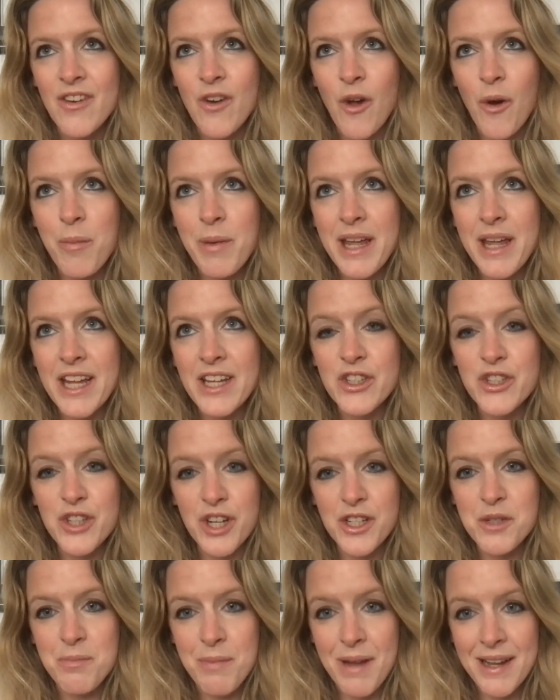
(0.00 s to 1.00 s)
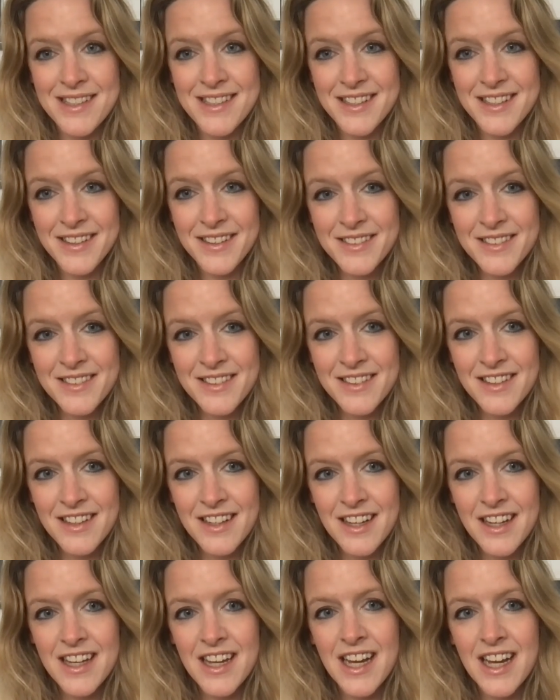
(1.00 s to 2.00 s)
Not being judgmental,
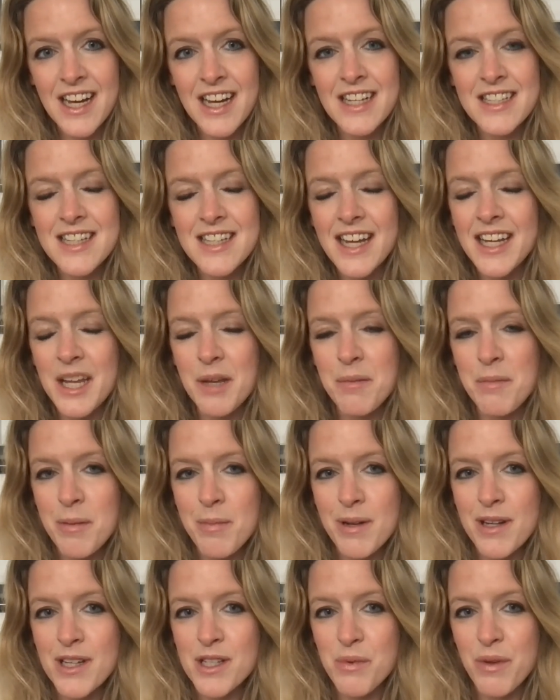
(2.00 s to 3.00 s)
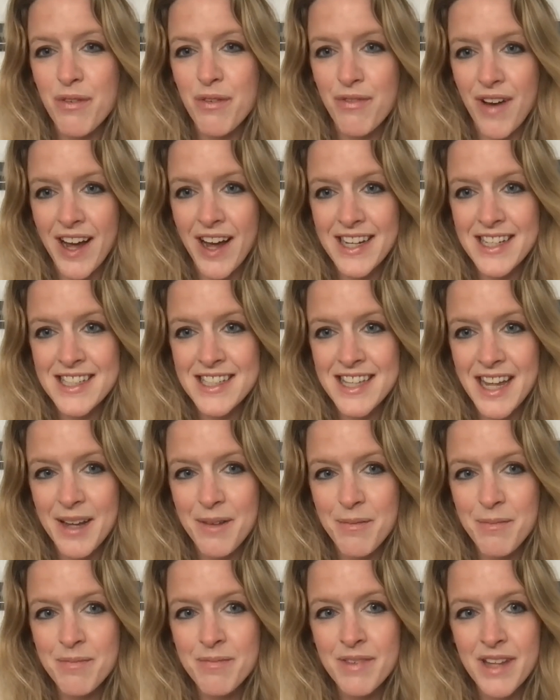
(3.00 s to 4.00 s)
taking people as we find
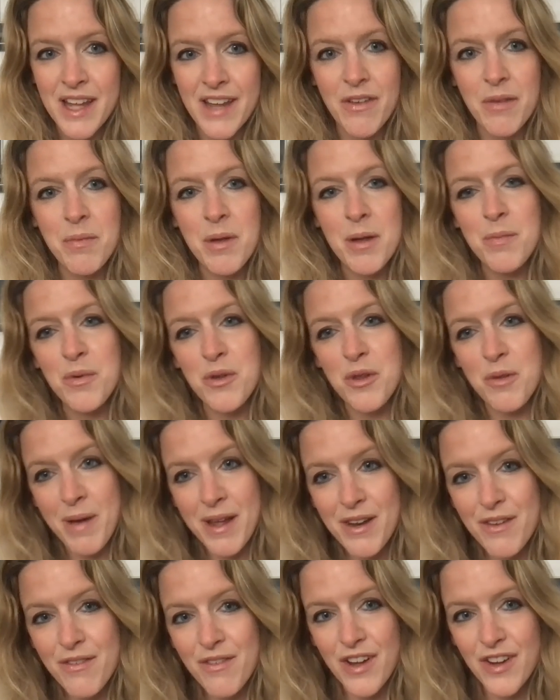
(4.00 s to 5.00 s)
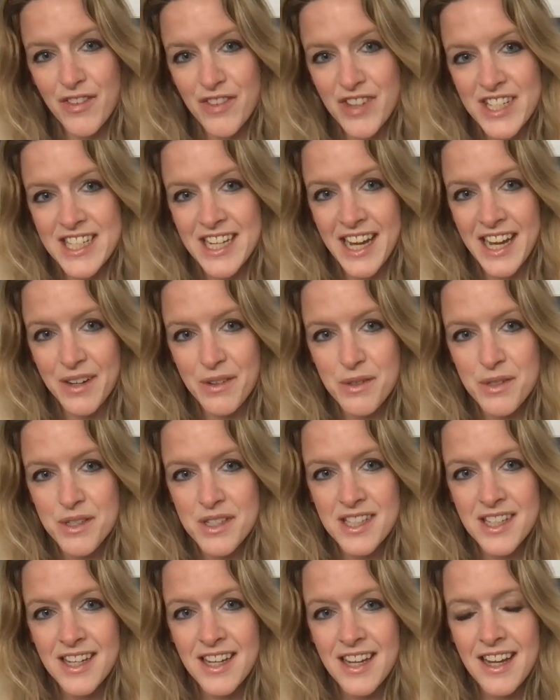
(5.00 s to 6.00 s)
them, giving people the benefit of the
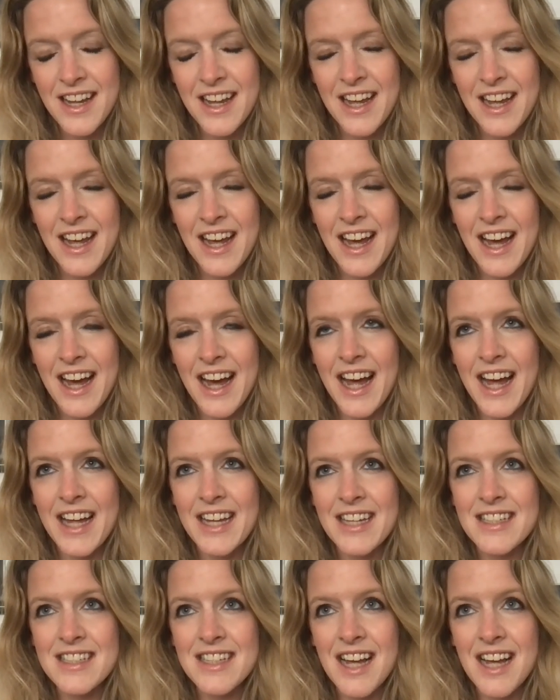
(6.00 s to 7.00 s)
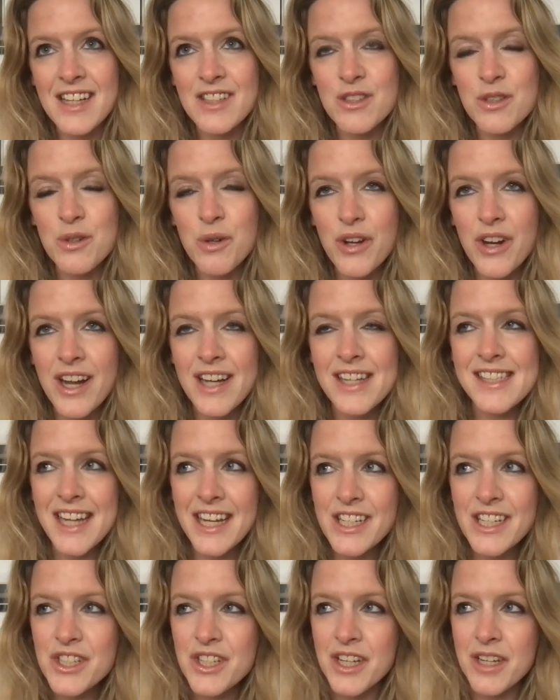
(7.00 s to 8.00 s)
doubt. And as an
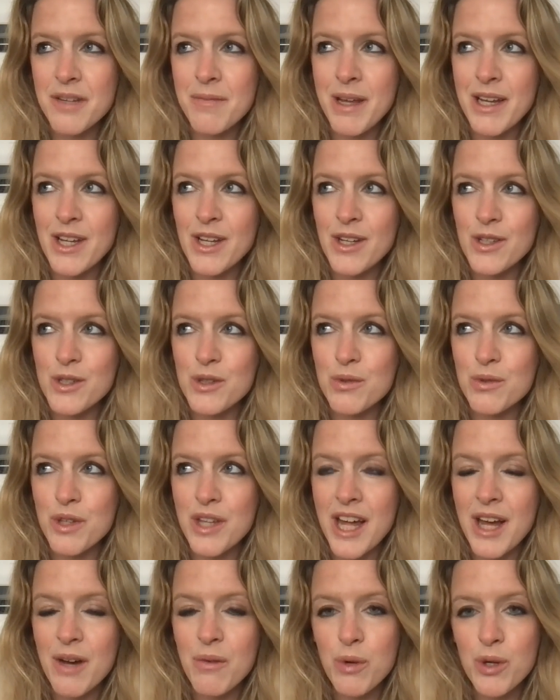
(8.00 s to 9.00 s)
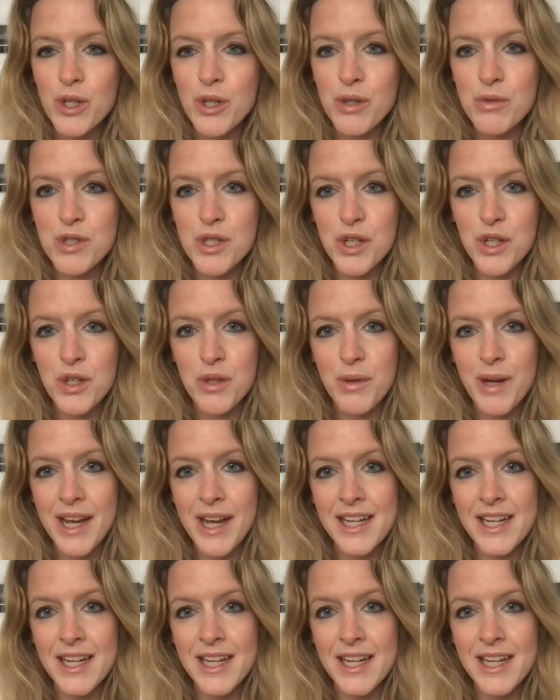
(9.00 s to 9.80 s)
organization, making sure that what you do